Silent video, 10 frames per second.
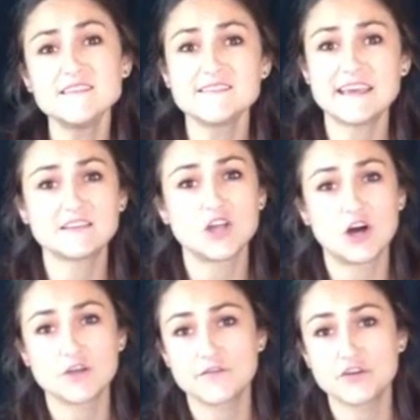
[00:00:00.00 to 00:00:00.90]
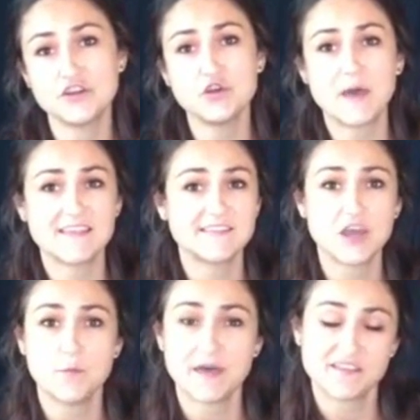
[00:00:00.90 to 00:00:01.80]
take long for new
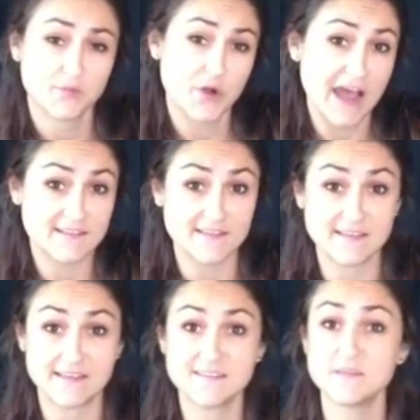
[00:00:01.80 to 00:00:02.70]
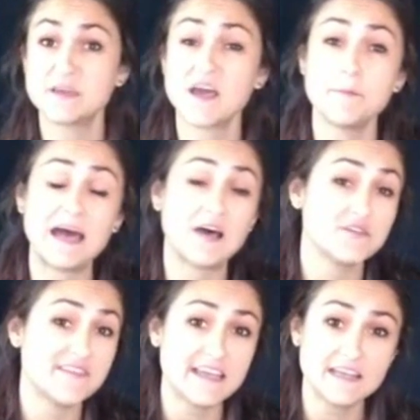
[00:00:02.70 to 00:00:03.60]
SEO best practices to become
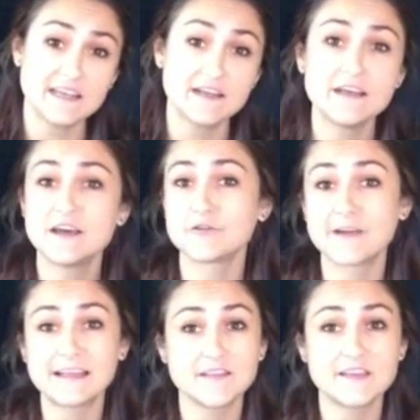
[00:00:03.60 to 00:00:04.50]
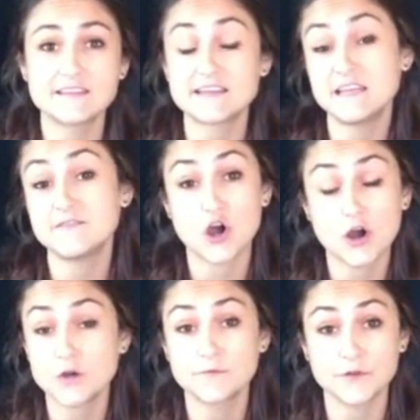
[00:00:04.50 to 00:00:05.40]
outdated, irrelevant, and even
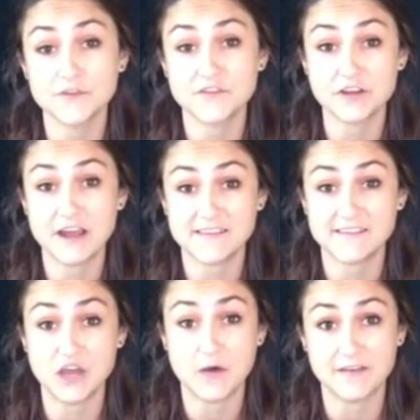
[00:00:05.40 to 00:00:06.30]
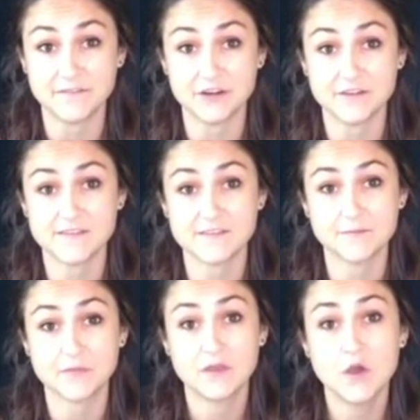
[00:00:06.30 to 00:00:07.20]
harmful to your SEO efforts.
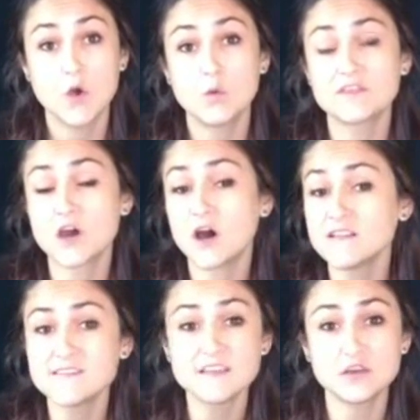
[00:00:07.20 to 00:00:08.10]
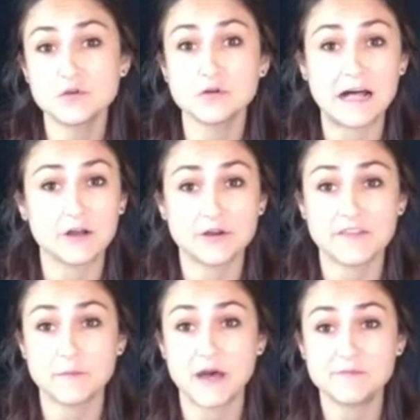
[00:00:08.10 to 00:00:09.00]
With constant Google
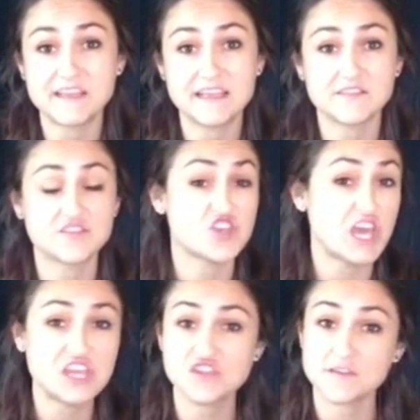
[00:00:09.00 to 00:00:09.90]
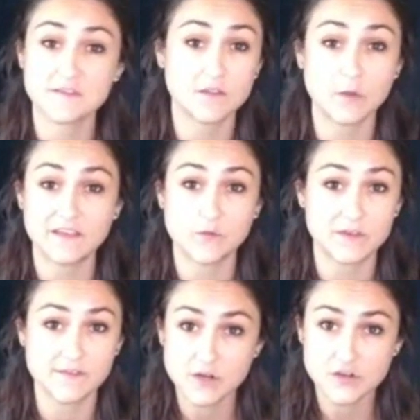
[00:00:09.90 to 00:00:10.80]
algorithm updates, changes in the ways we
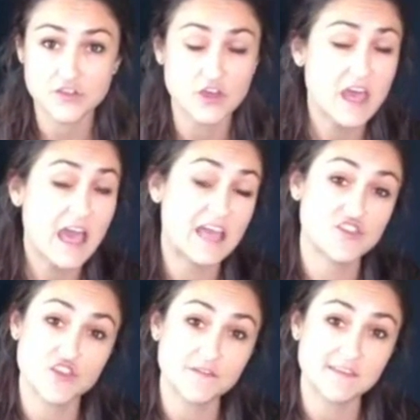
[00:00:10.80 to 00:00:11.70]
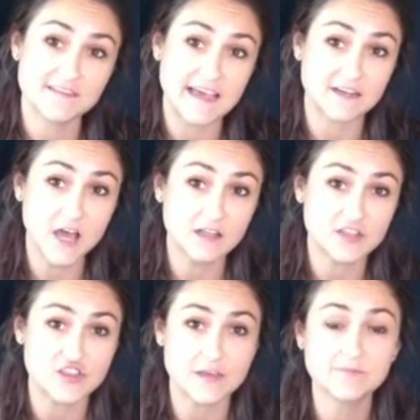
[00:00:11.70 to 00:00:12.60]
search, and shifts in
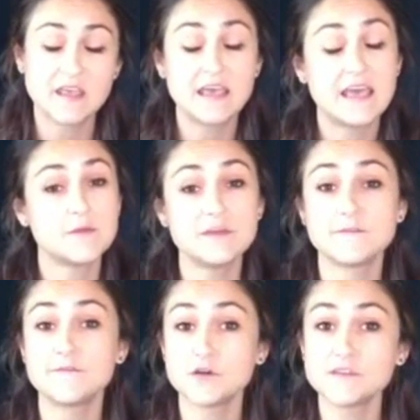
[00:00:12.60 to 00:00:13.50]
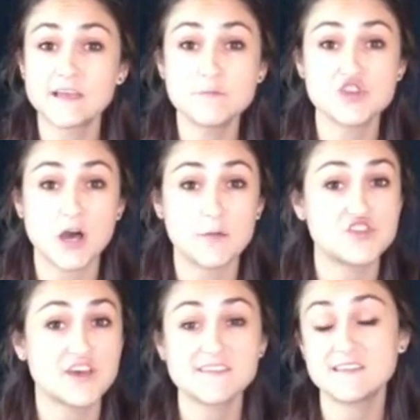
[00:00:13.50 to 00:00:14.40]
technology, it can be a full time job
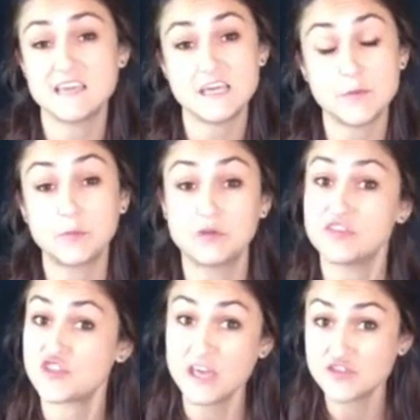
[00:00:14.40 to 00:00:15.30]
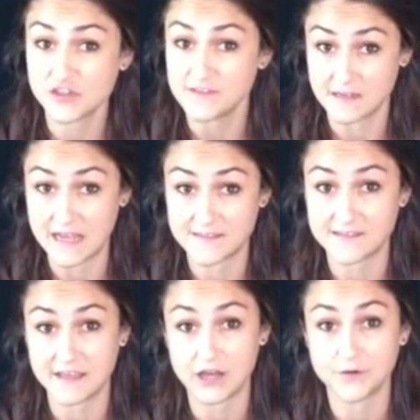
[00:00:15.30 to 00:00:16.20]
just to keep up with the changes in
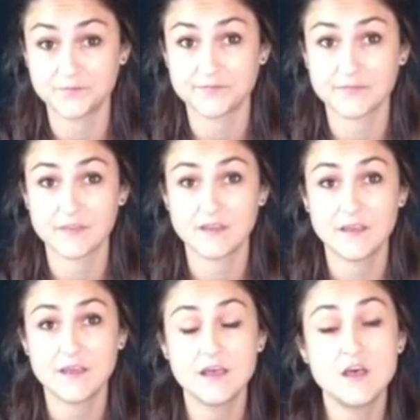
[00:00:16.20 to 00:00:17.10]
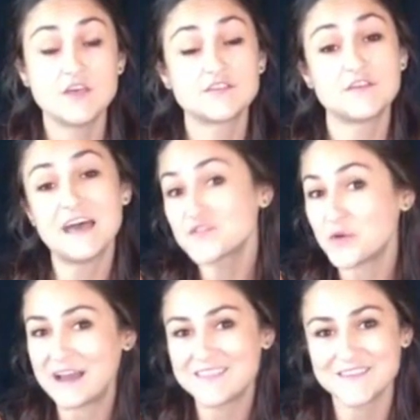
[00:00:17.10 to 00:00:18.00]
SEO. So that's
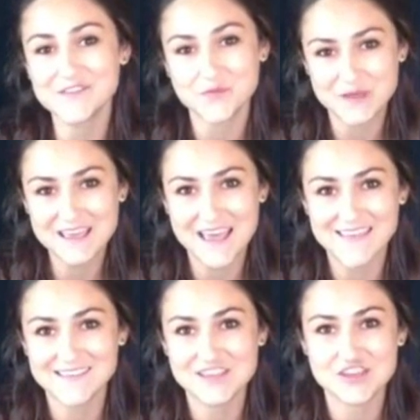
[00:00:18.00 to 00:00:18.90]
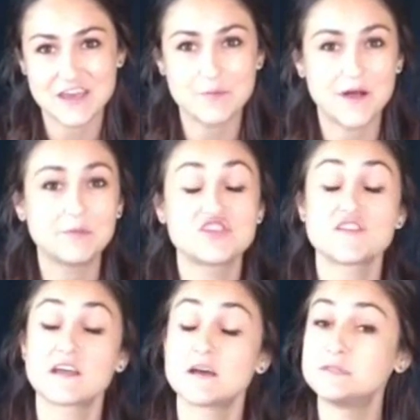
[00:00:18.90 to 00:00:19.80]
why this week SEJ published
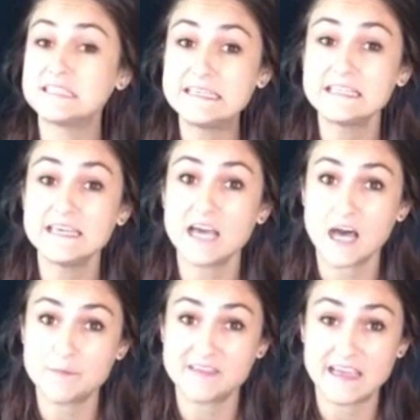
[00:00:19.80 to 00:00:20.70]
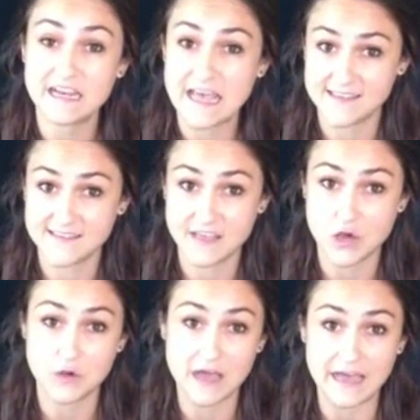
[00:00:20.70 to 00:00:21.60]
a completely updated
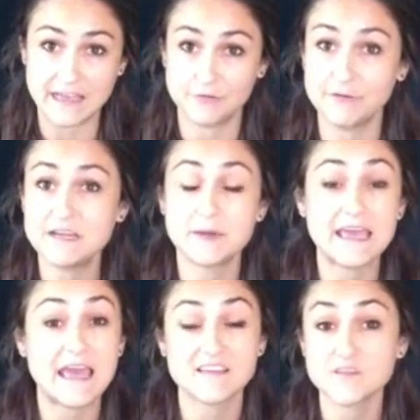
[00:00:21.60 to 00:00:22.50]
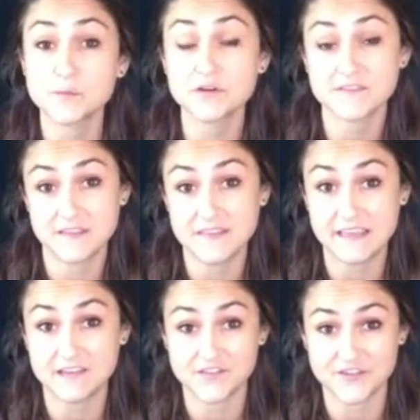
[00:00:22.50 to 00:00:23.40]
SEO guide written by experts in the
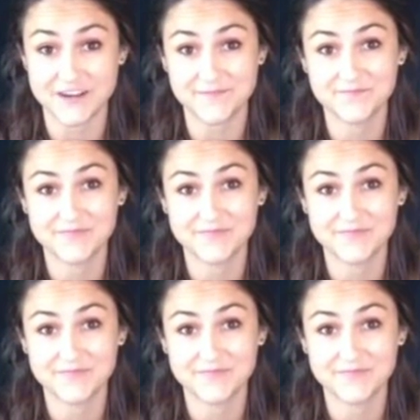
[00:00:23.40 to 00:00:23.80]
industry.